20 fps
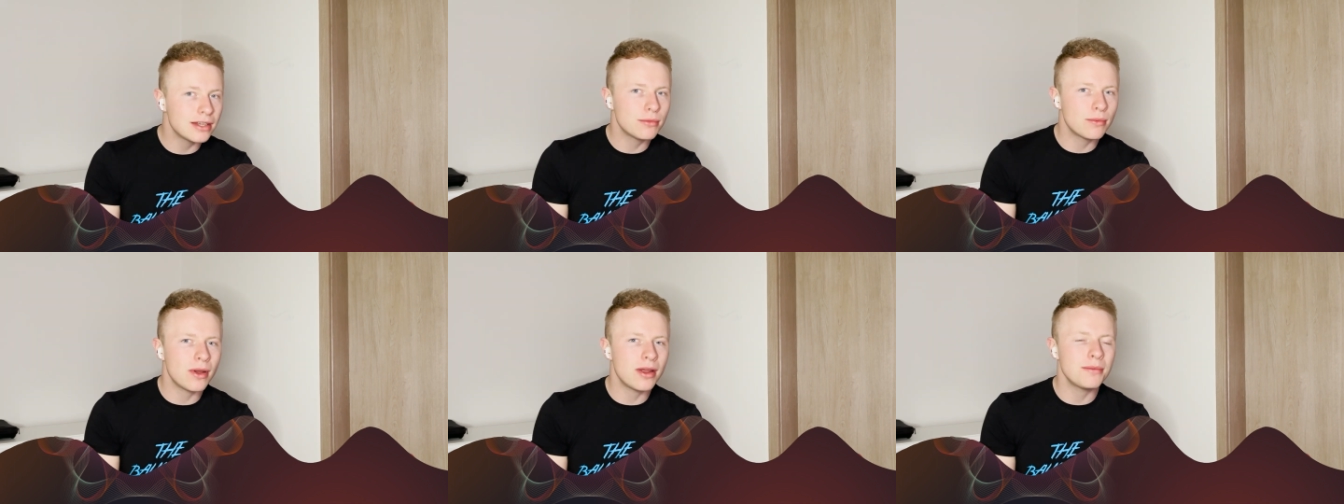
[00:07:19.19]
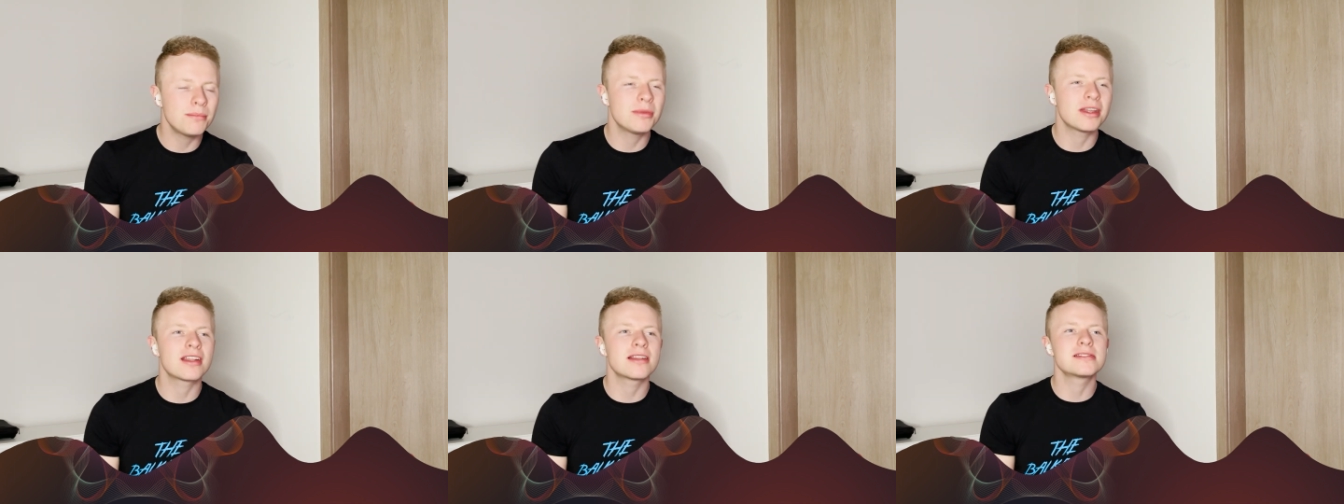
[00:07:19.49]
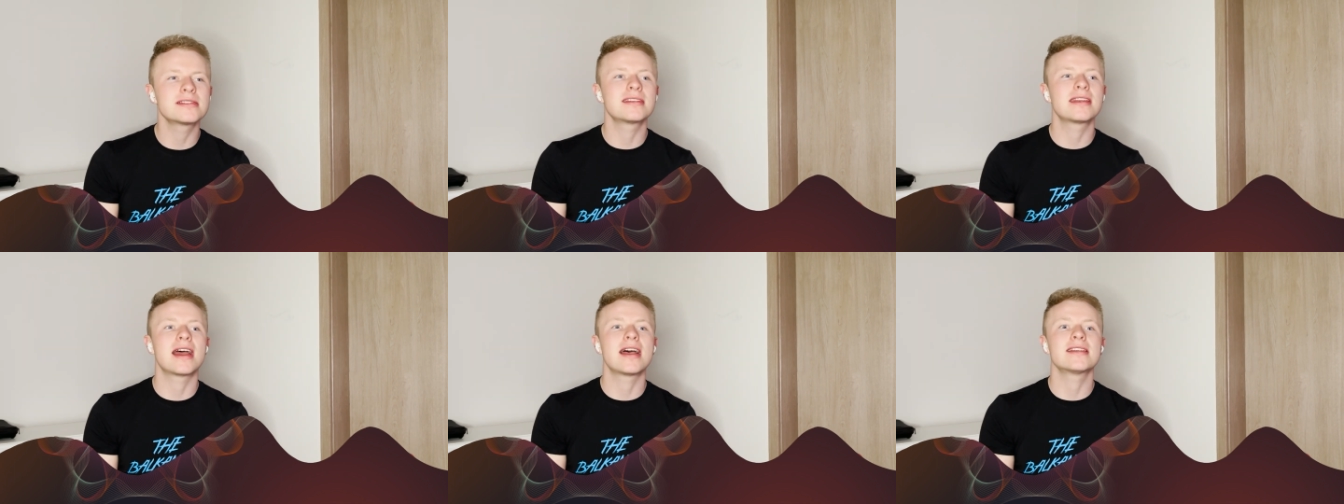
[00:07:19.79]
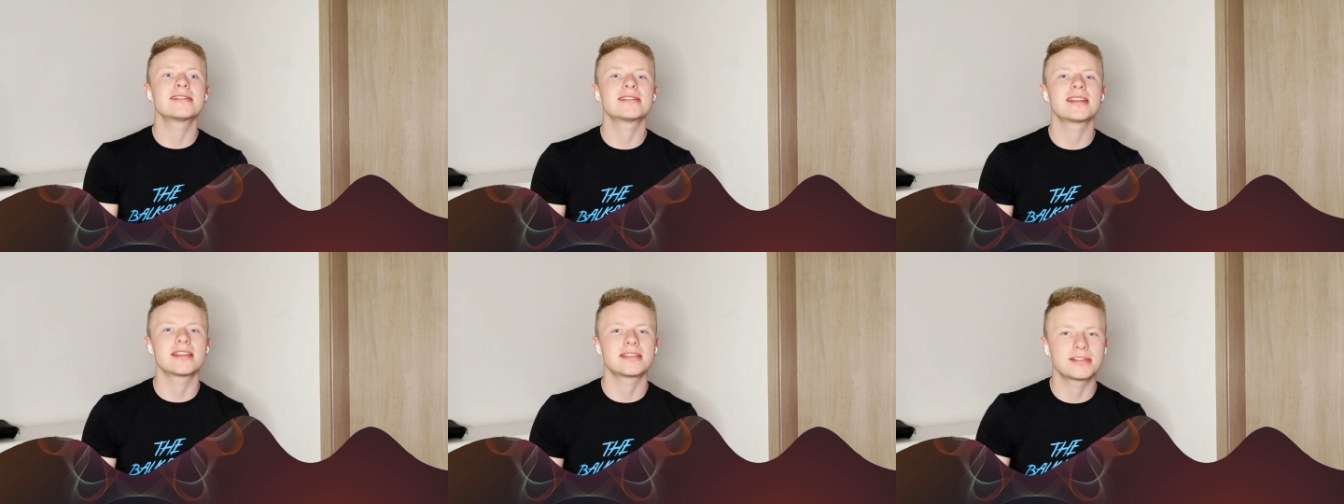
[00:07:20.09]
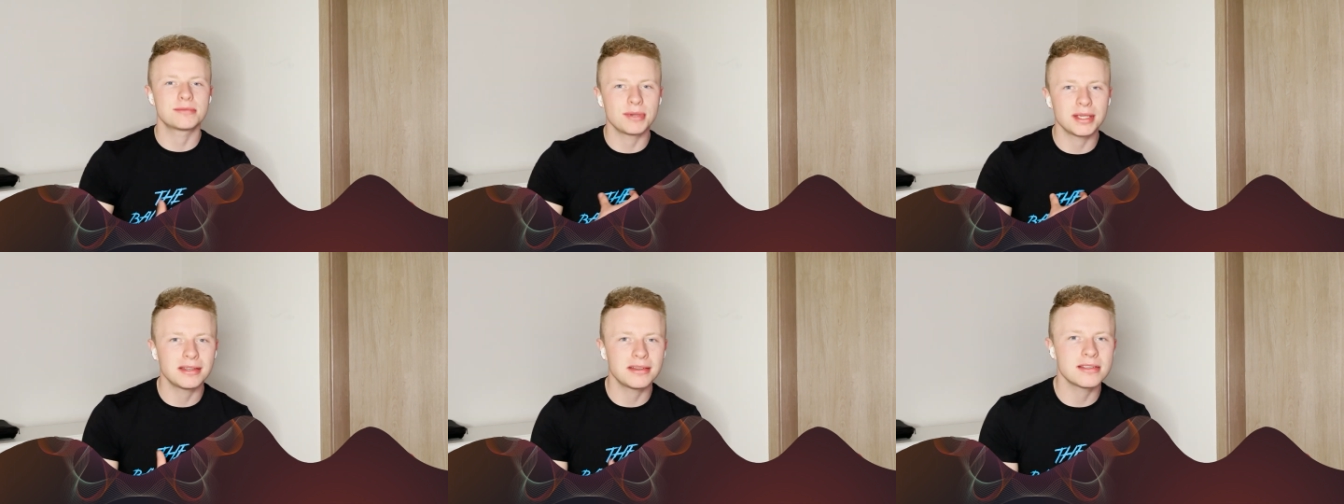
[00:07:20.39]
one because it has that
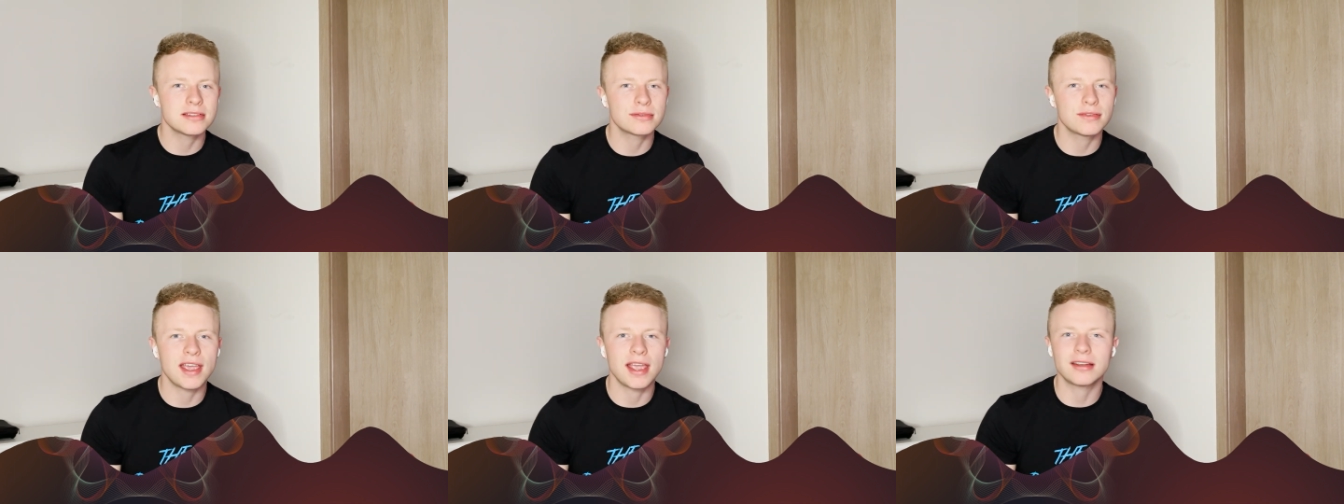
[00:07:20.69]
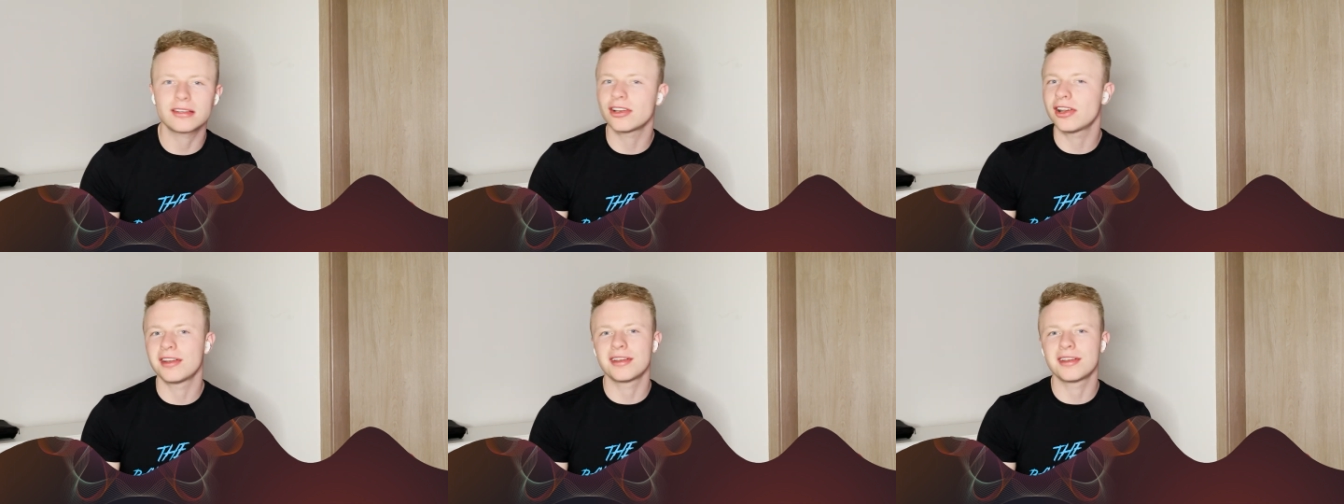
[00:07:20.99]
sweetness factor,